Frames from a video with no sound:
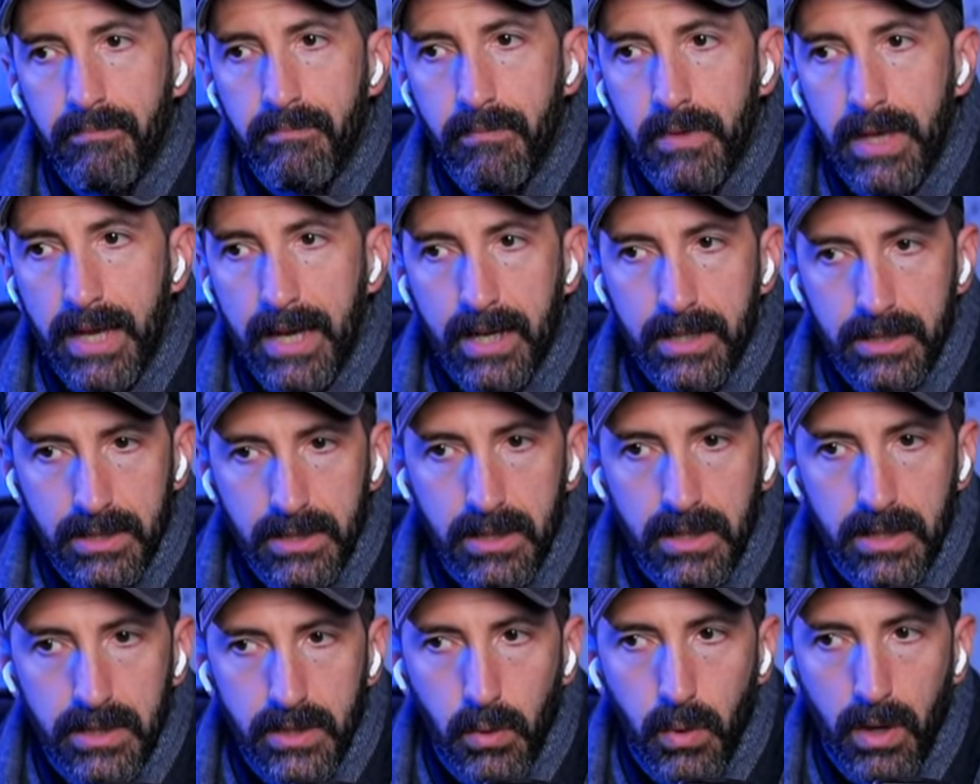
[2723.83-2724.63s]
Yeah,
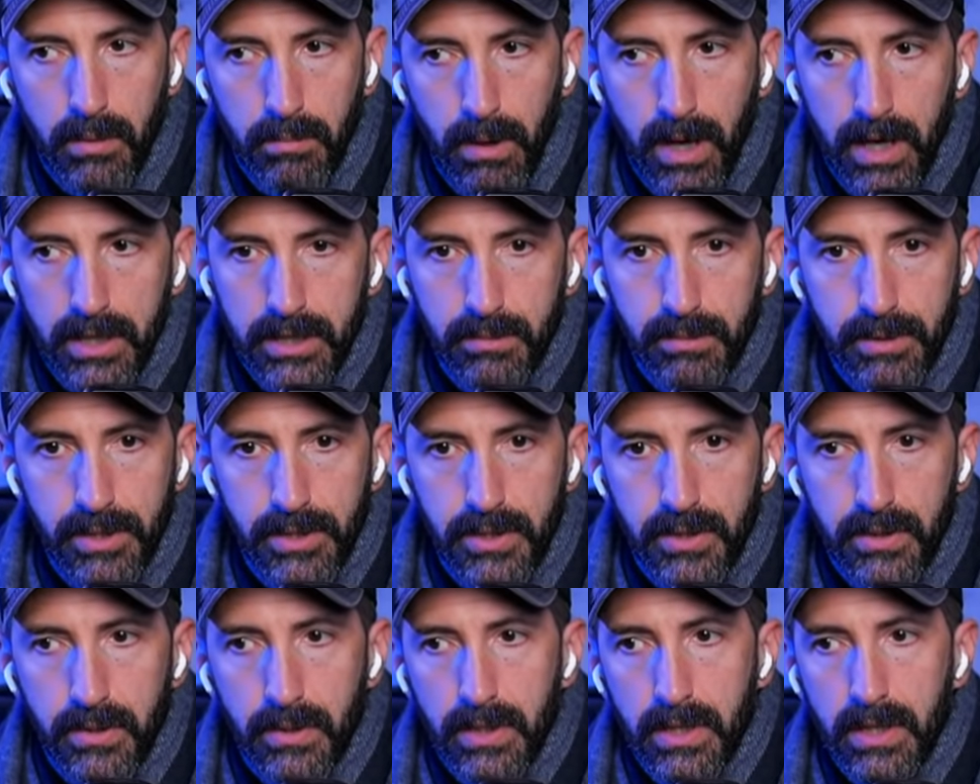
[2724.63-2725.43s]
it's quite possibly
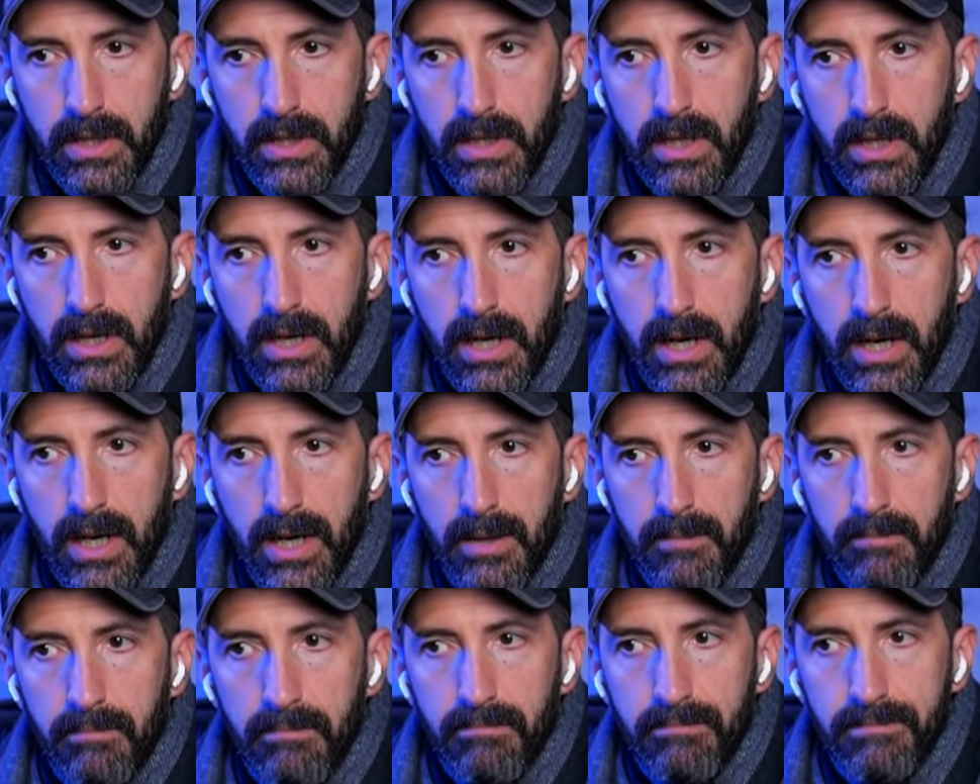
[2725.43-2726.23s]
true.
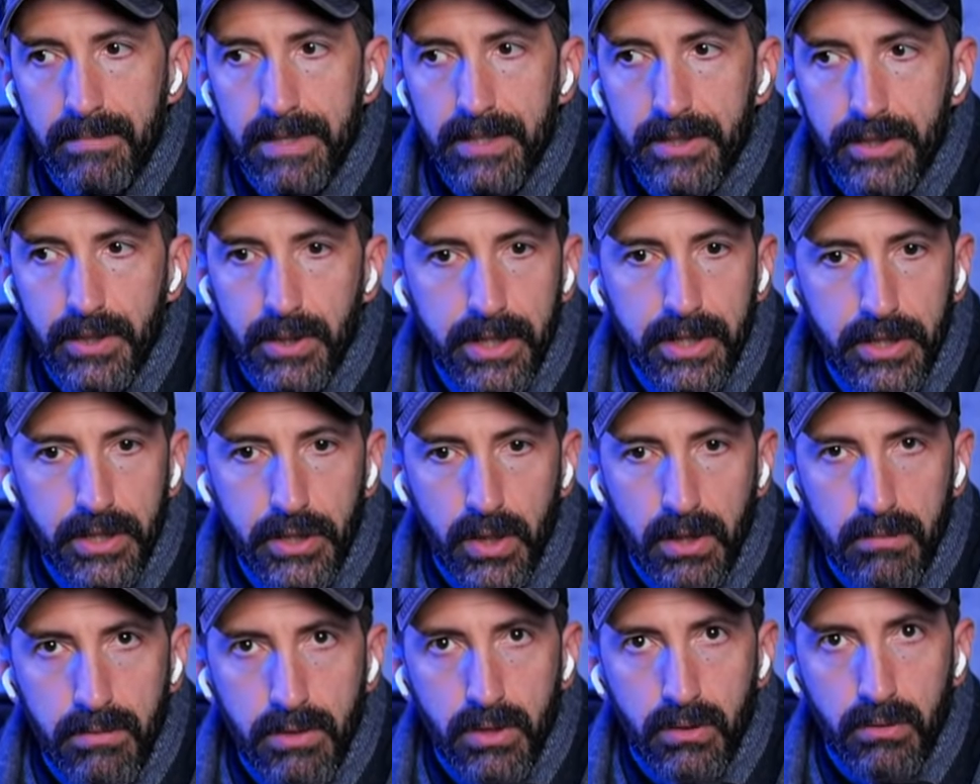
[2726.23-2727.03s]
Is there any
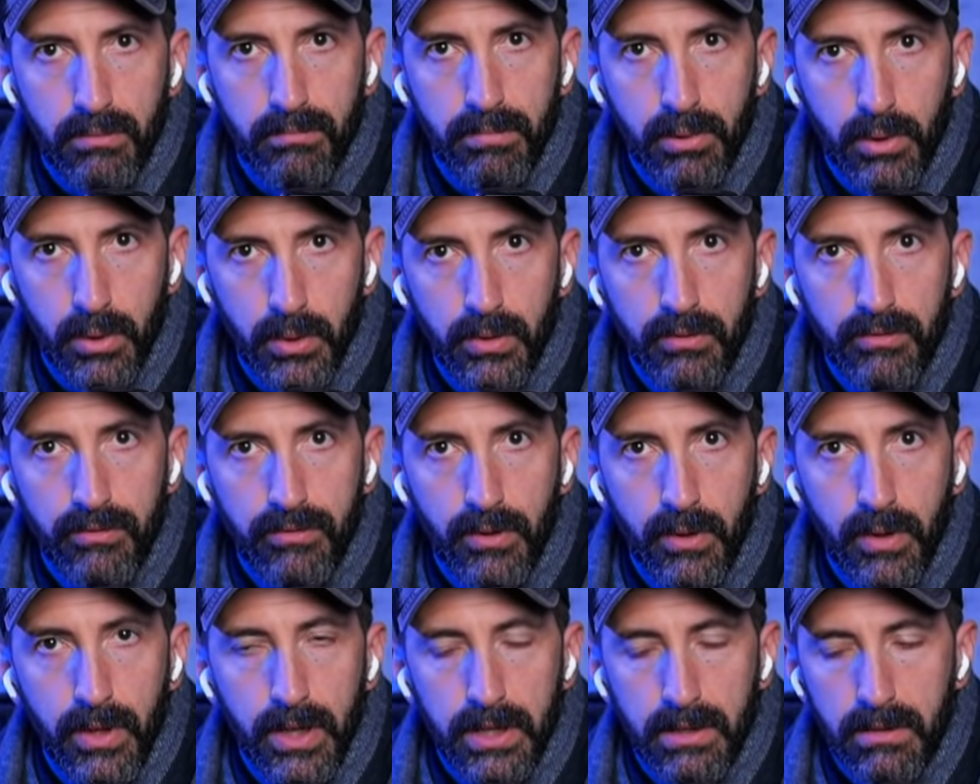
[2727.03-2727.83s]
scriptural proof
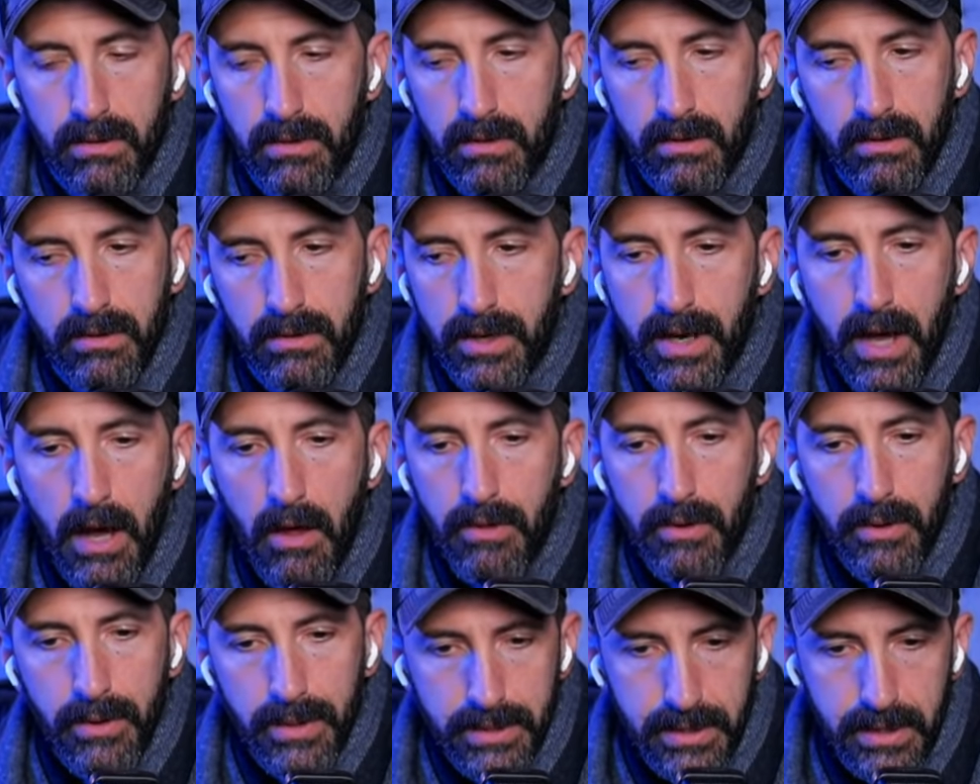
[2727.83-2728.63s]
for it? No,
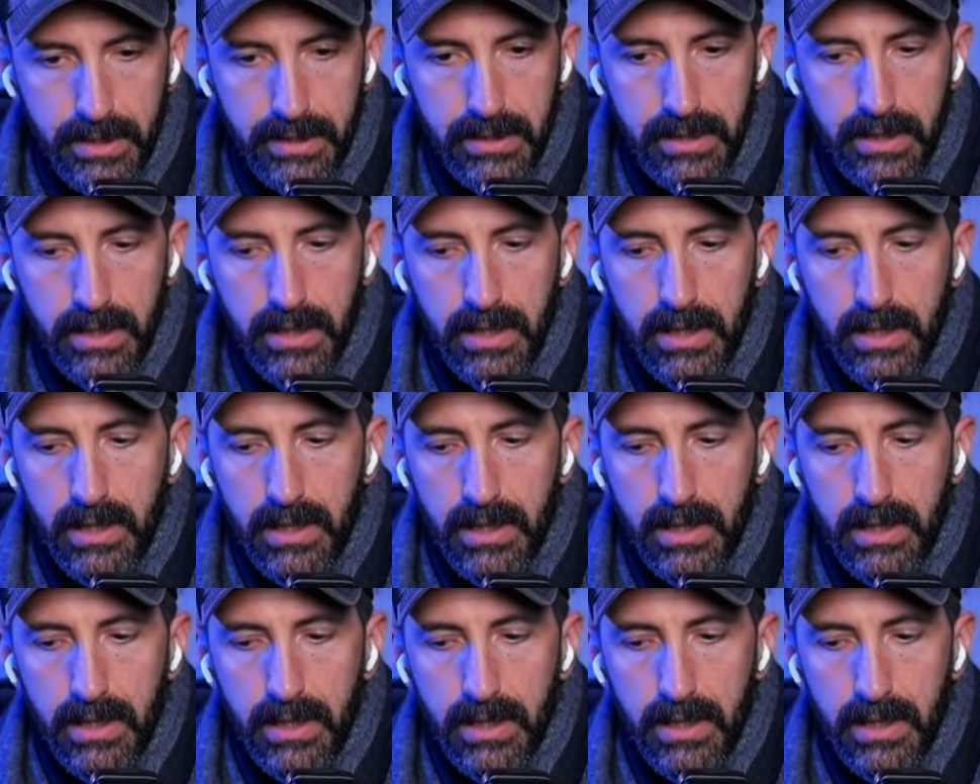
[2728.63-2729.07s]
there isn't.